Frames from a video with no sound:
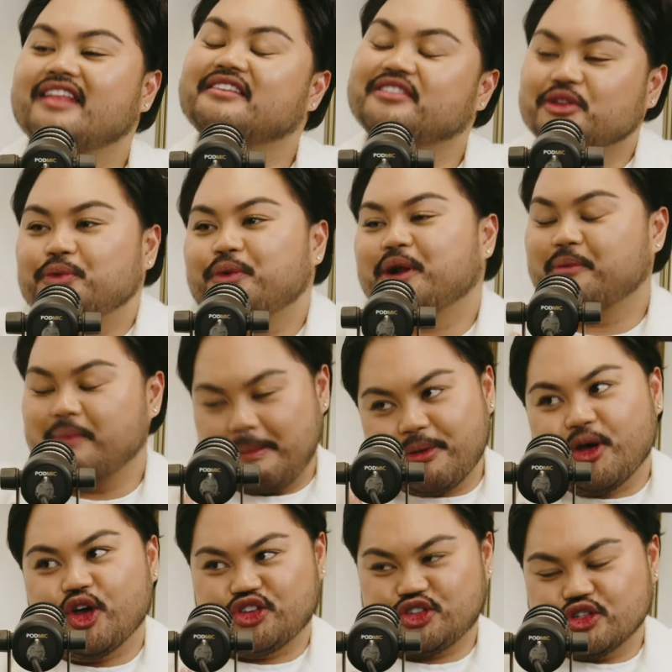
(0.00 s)
And this is one of my
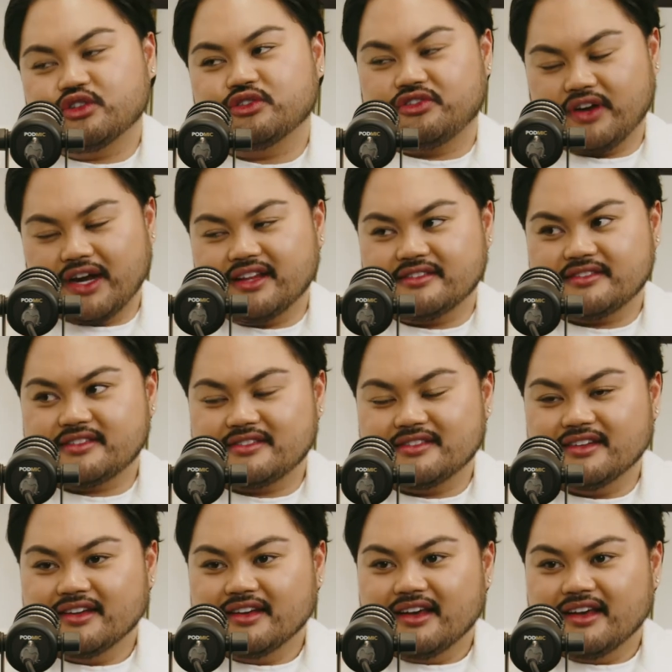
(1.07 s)
personal friends.